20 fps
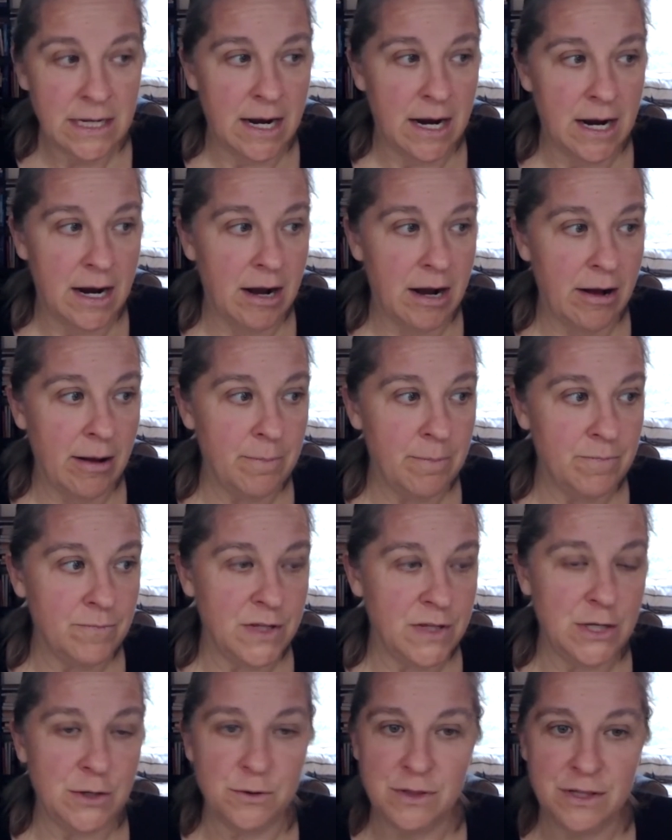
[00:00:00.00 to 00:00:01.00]

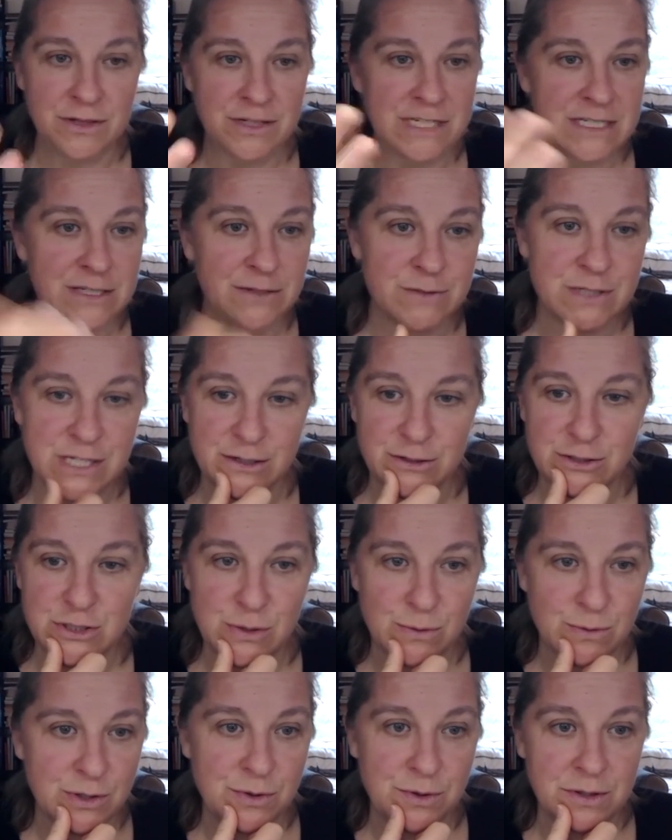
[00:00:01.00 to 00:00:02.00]
The list of skills you
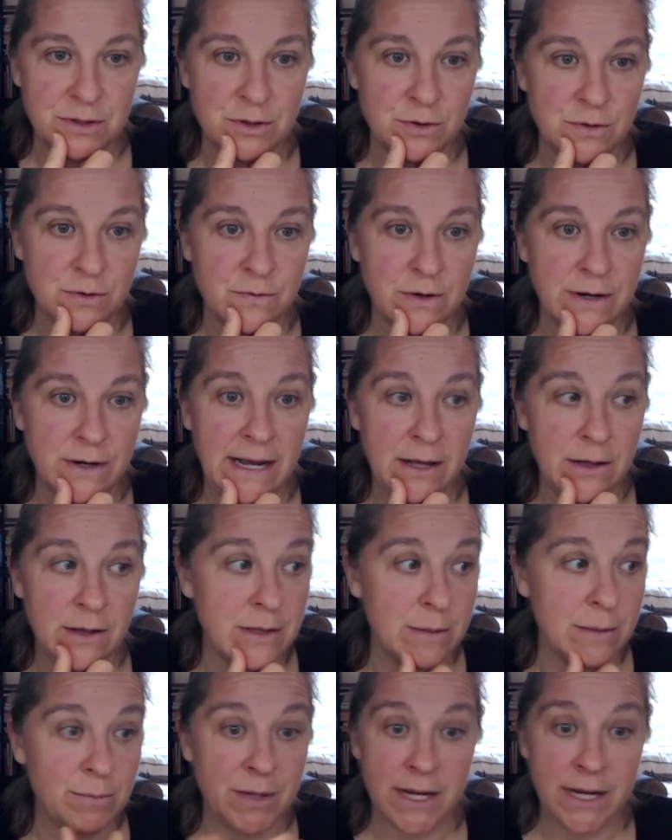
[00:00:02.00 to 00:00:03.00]
were going through for health,
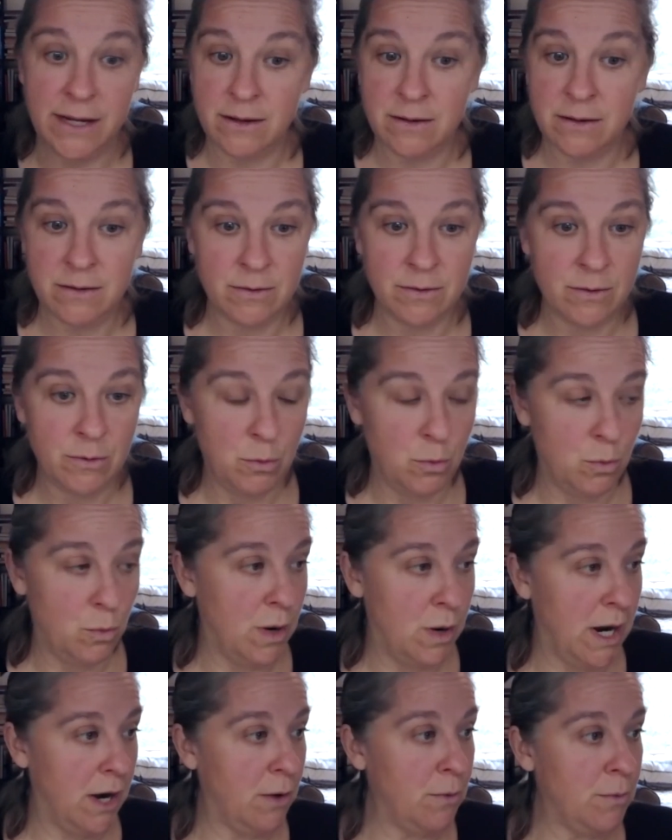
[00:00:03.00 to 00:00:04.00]
I'm like,
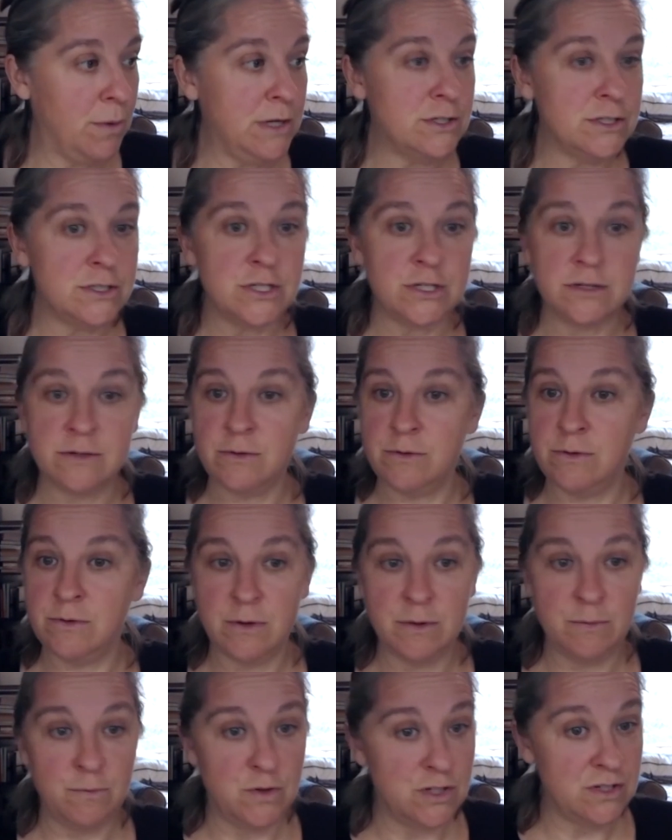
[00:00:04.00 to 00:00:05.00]
why aren't we just,
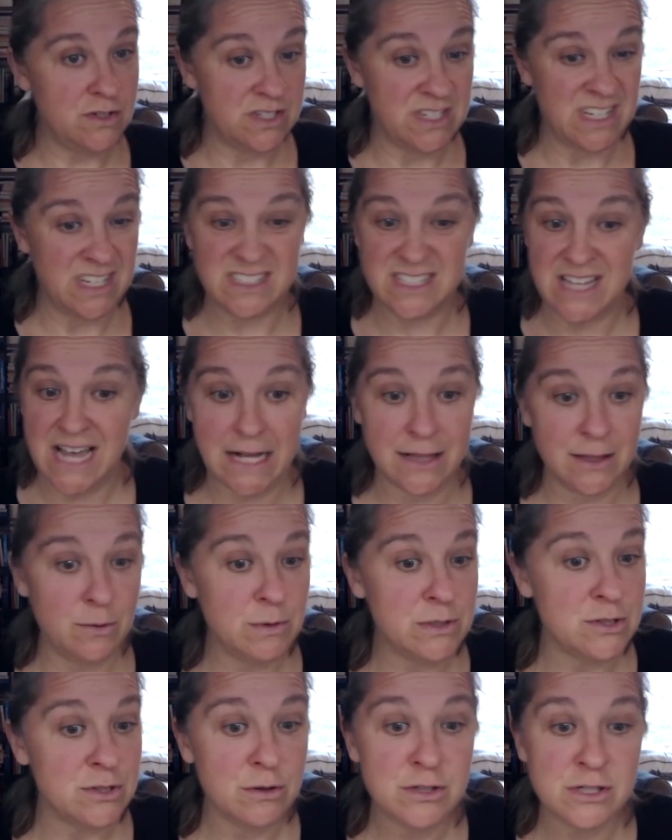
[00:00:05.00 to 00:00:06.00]
this is exactly
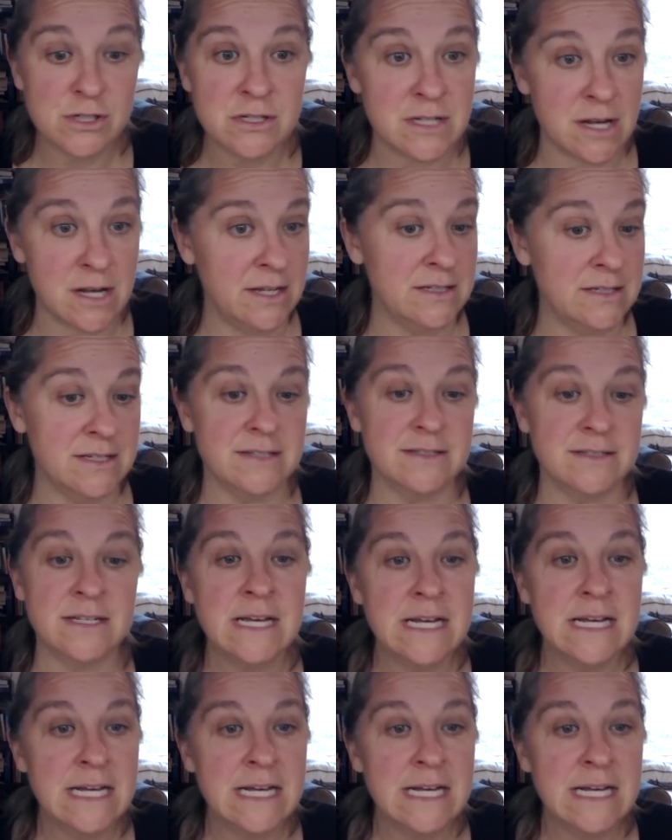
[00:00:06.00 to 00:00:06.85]
what social studies is.